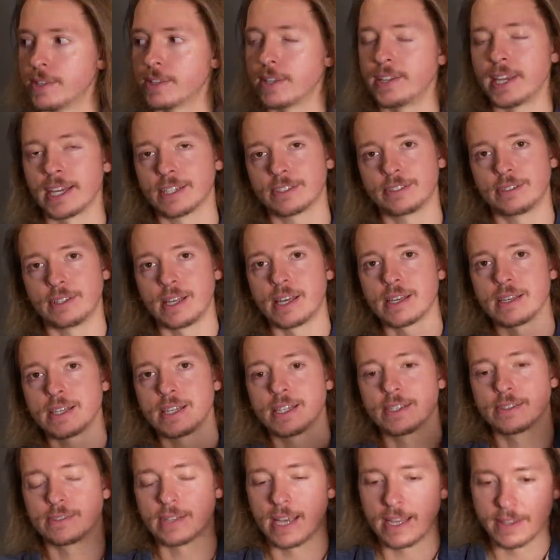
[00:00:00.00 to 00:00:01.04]
The next thing
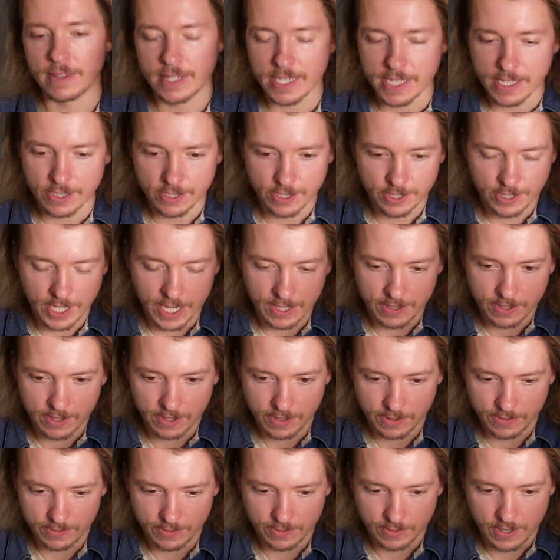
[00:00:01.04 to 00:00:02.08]
is that the
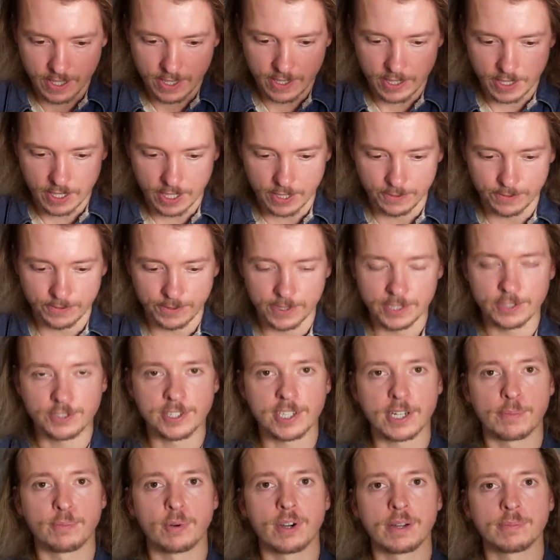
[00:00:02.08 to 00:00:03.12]
incentive of
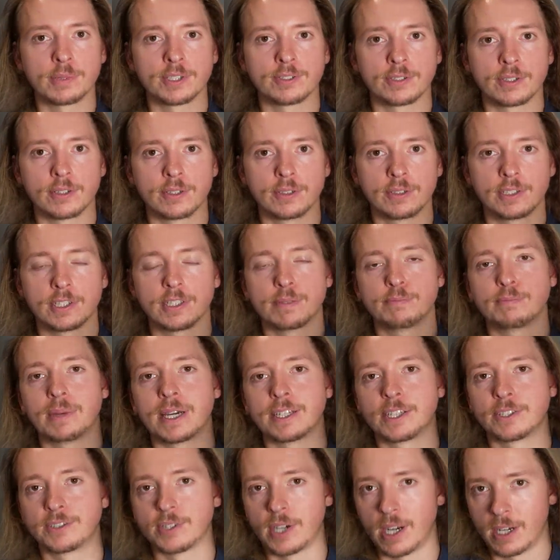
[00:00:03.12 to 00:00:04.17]
finishing appointments early
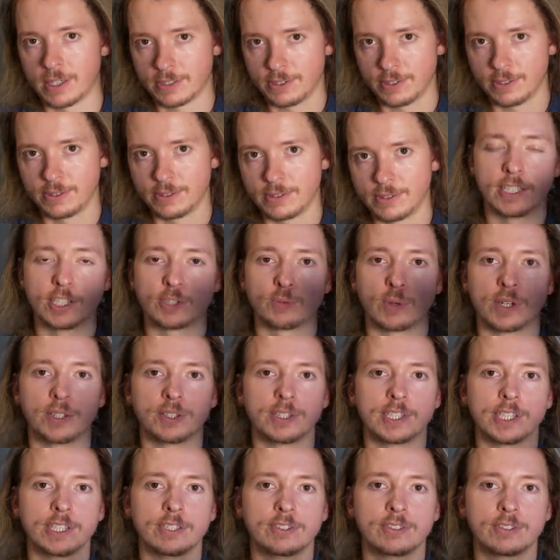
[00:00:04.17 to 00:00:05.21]
by the doctors is what
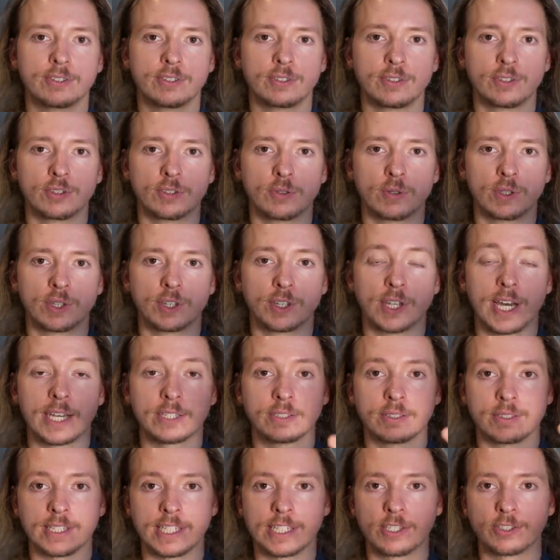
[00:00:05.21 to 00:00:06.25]
leads to
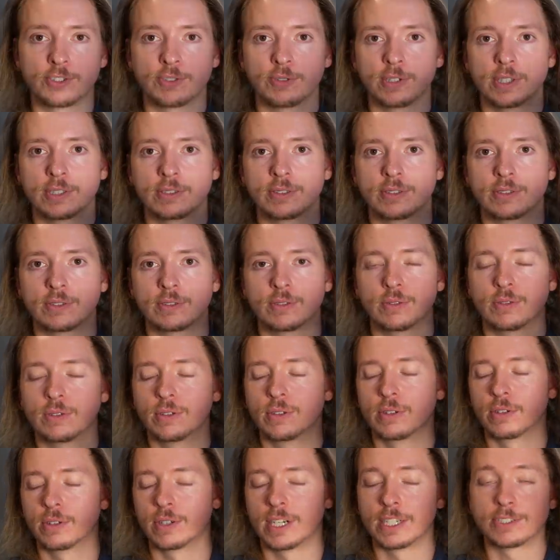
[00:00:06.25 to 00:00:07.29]
less interest
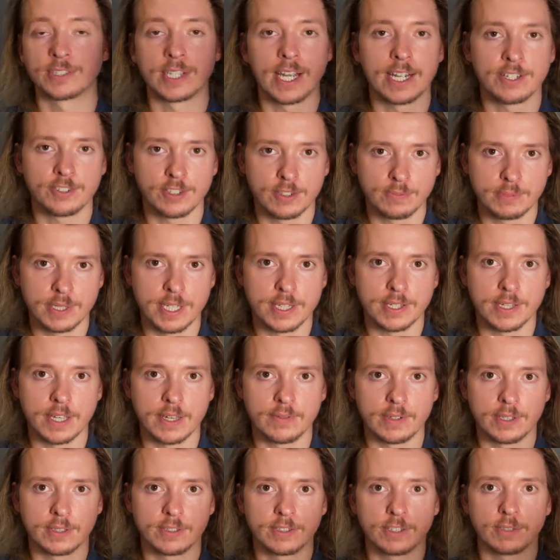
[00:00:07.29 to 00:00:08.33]
or attention being
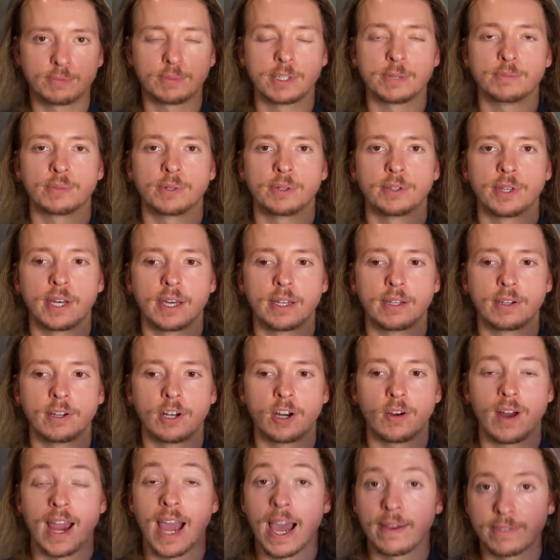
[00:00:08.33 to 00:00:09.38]
given to people that
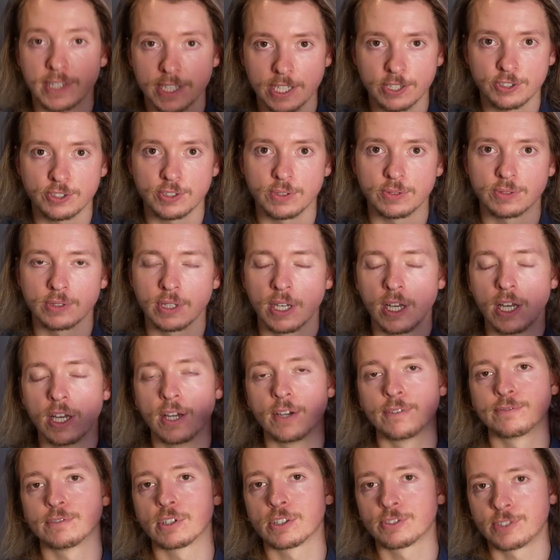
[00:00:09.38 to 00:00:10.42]
are having issues.
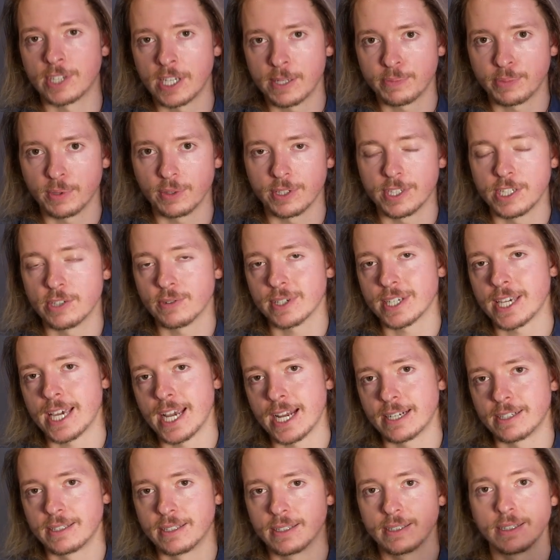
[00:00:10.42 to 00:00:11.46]
For example, here in
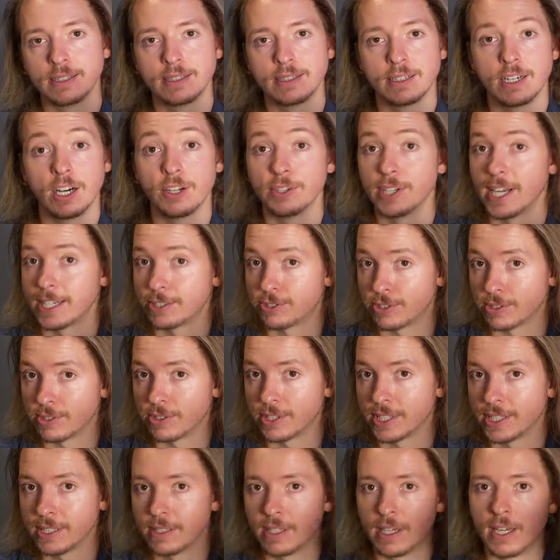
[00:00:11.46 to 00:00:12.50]
Canada,
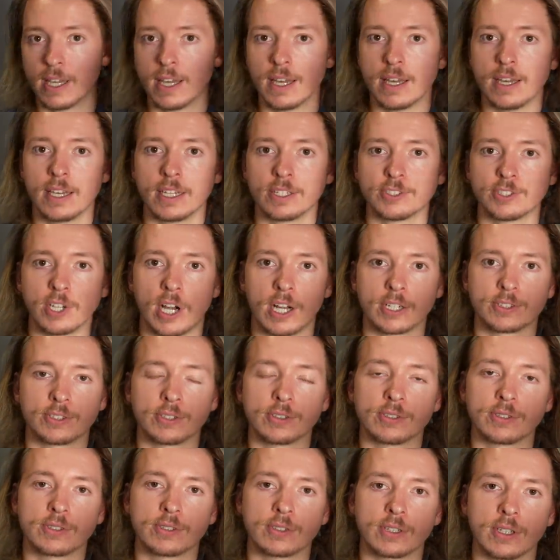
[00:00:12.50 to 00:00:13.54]
allegedly,
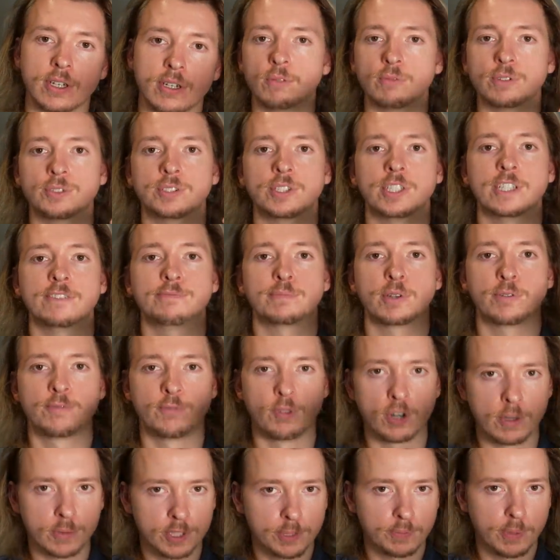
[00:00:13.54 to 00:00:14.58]
doctors receive
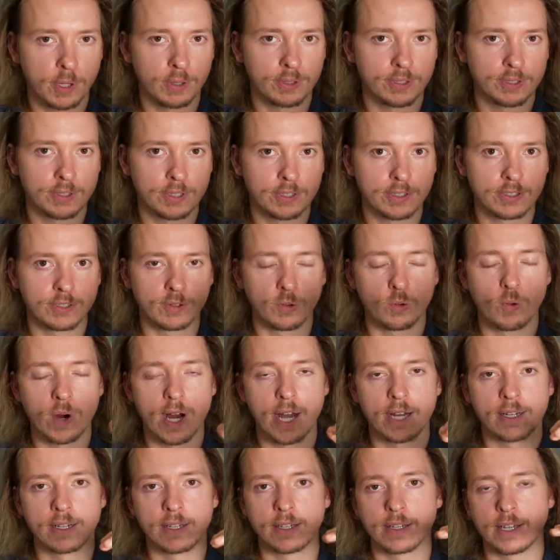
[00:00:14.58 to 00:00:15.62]
performance bonuses
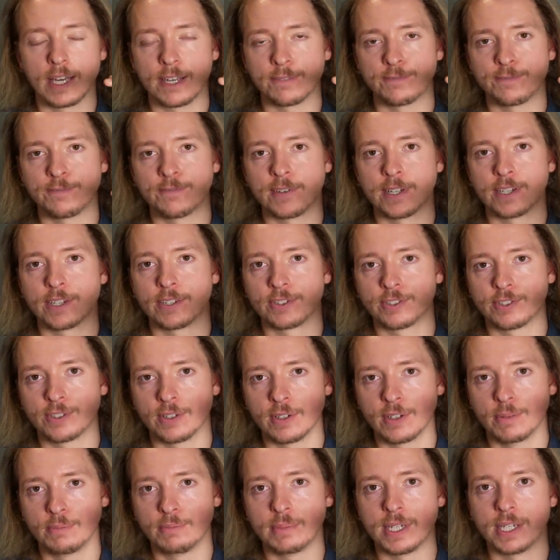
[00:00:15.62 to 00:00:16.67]
when they finish
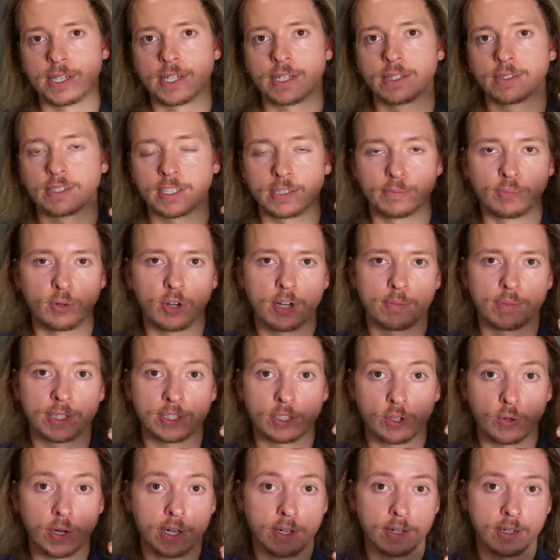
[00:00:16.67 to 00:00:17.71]
meetings and
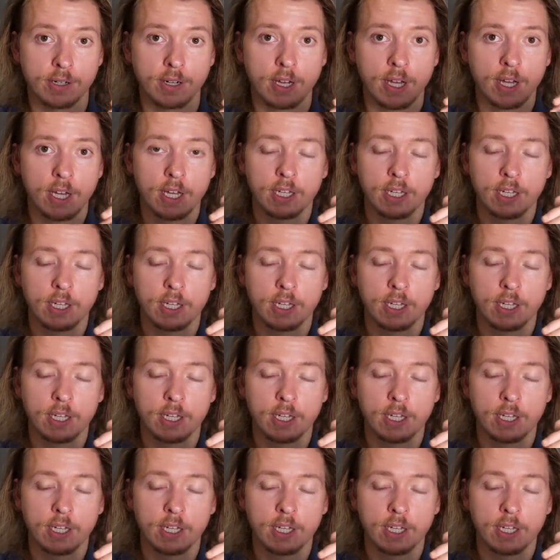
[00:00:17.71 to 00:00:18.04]
appointments quicker.